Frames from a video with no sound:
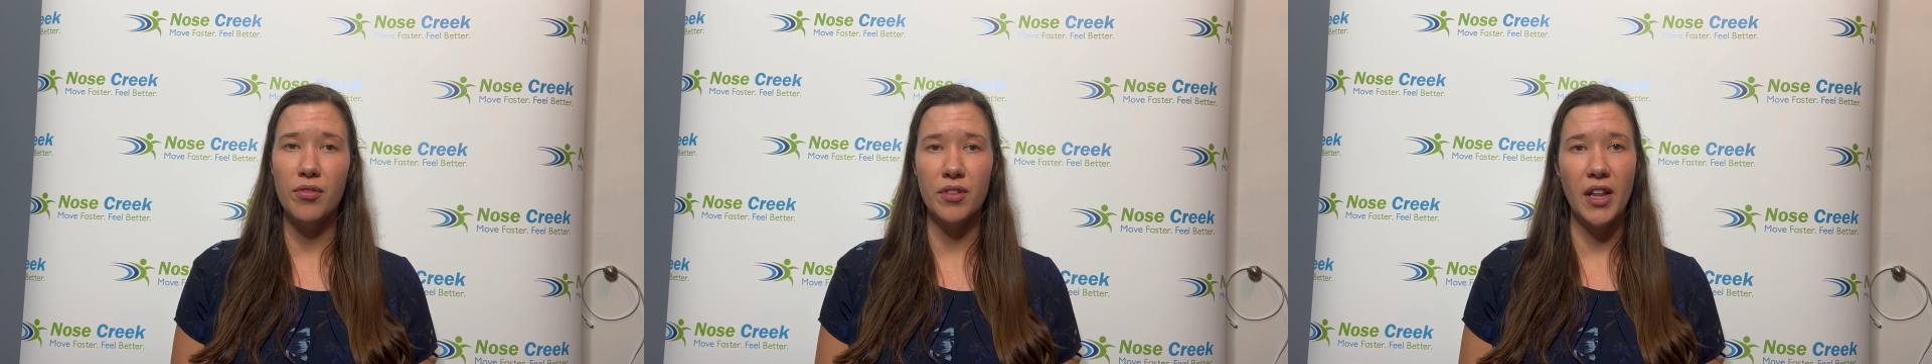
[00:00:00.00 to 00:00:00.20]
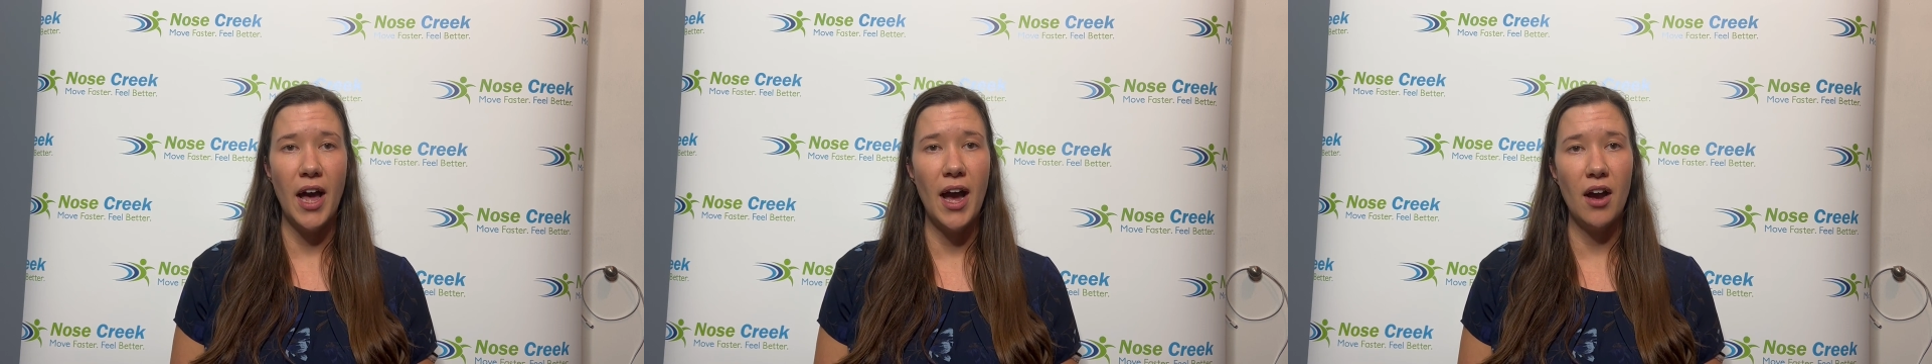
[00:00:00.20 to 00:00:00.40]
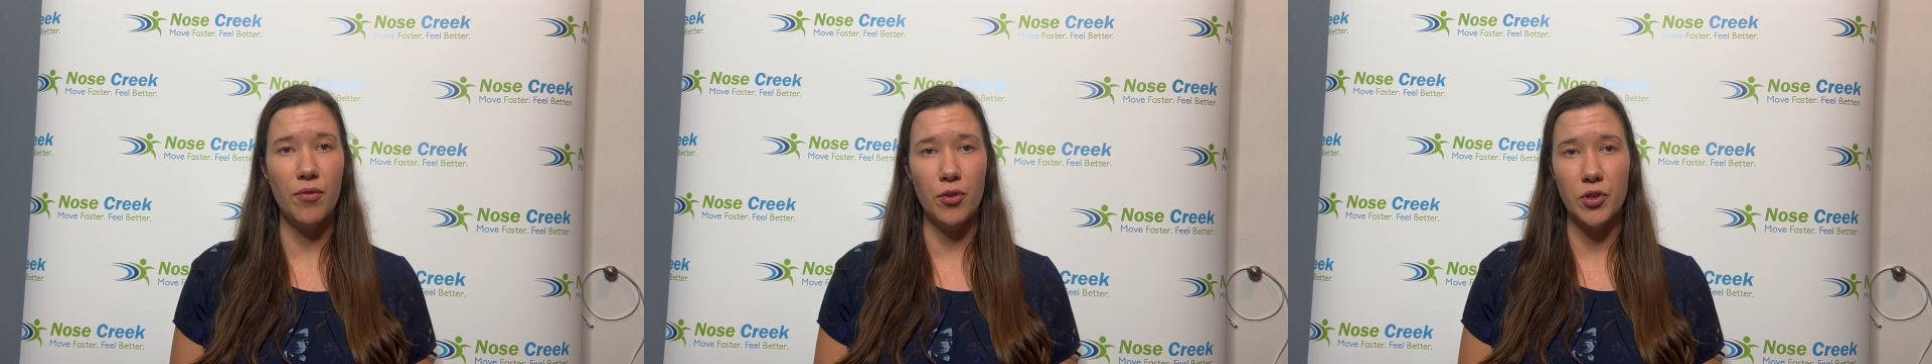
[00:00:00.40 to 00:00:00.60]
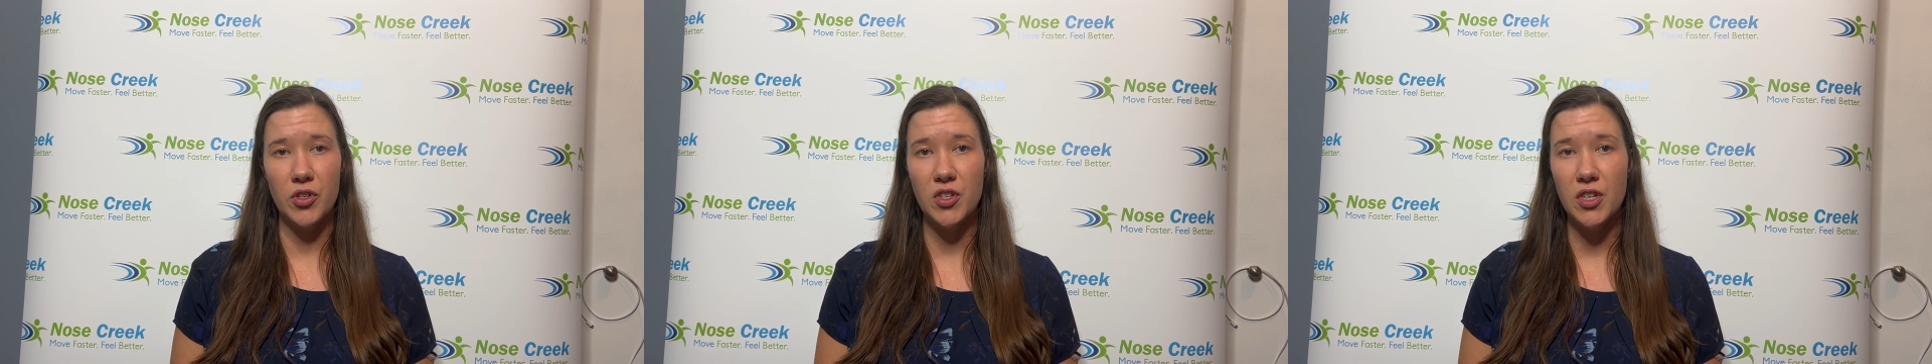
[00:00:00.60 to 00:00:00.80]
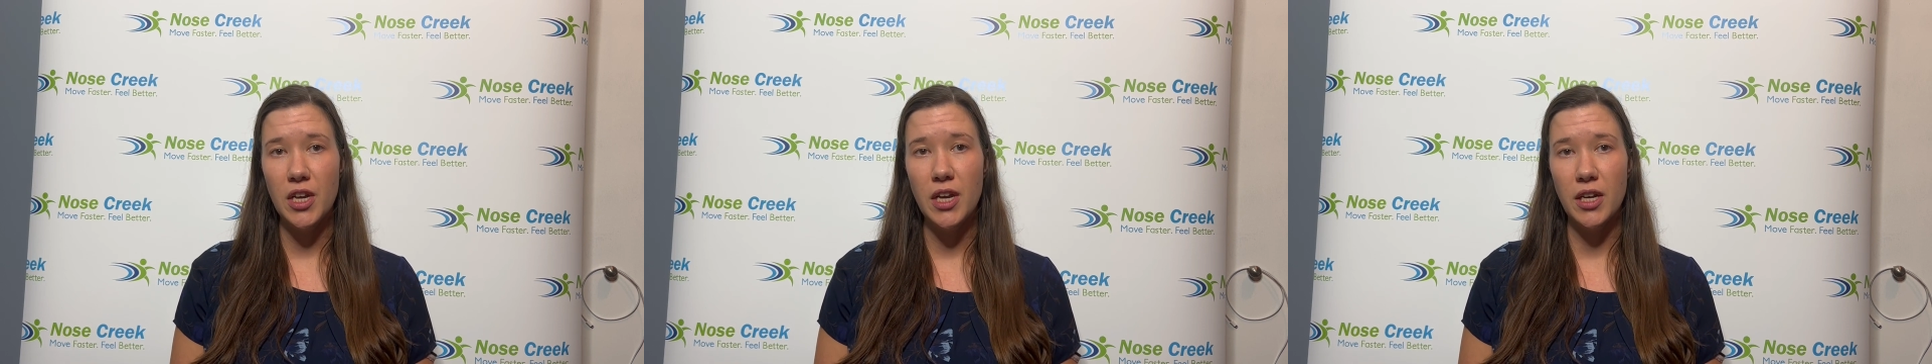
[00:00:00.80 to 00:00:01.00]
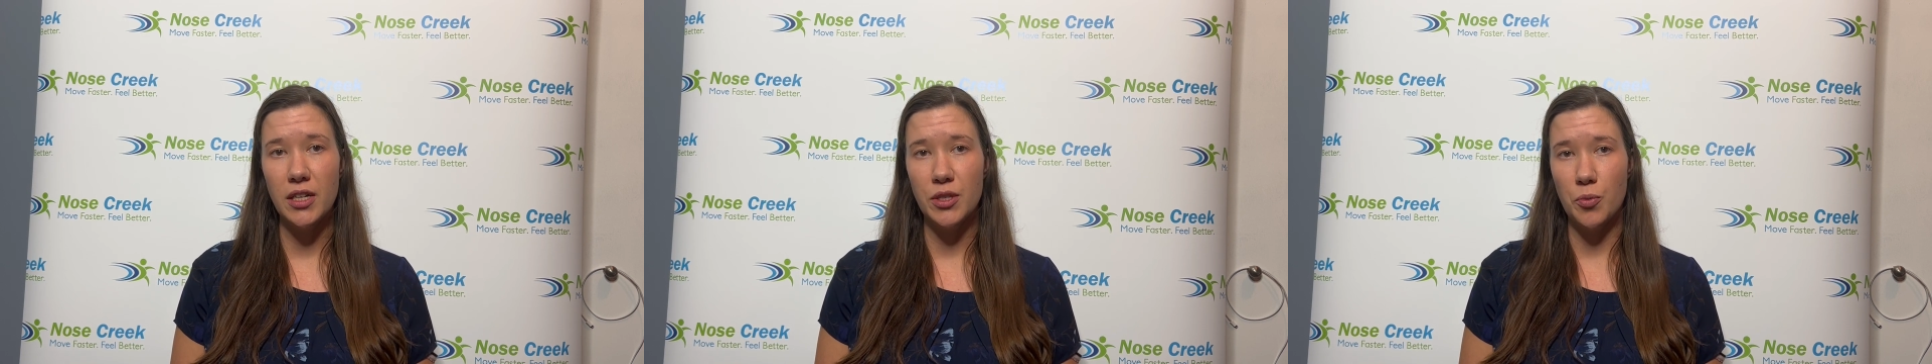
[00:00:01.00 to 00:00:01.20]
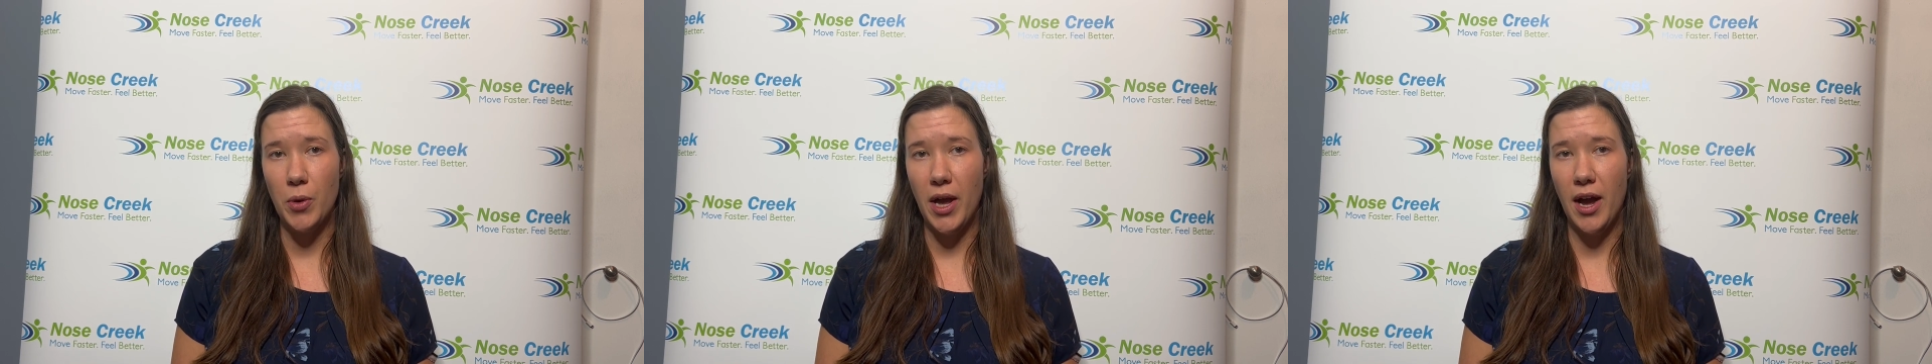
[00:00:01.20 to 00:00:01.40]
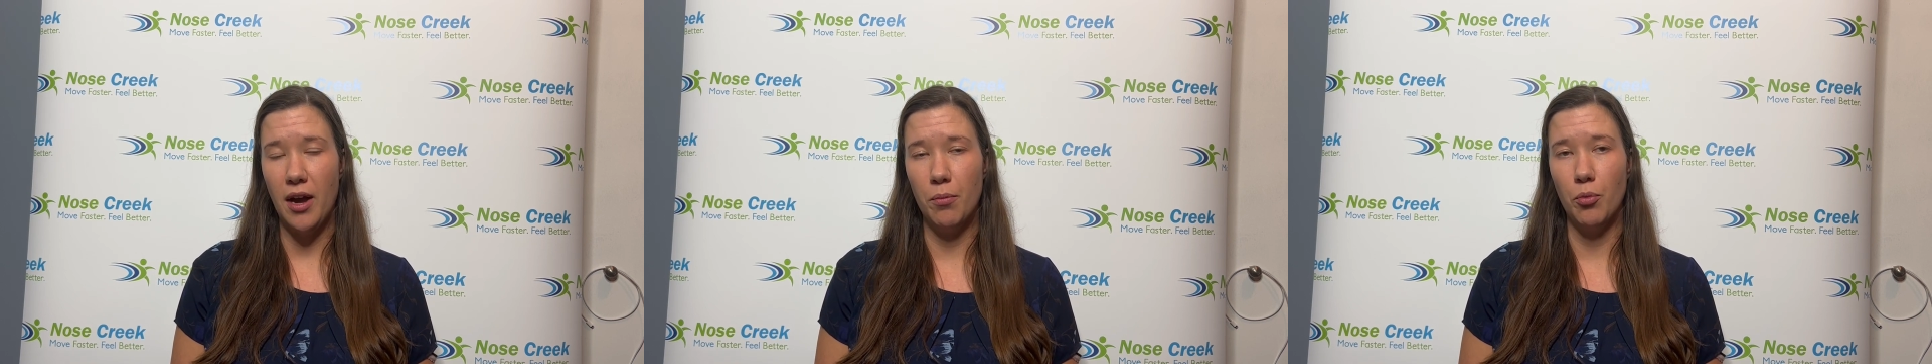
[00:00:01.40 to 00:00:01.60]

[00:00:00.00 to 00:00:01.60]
laugh, or sneeze, and we add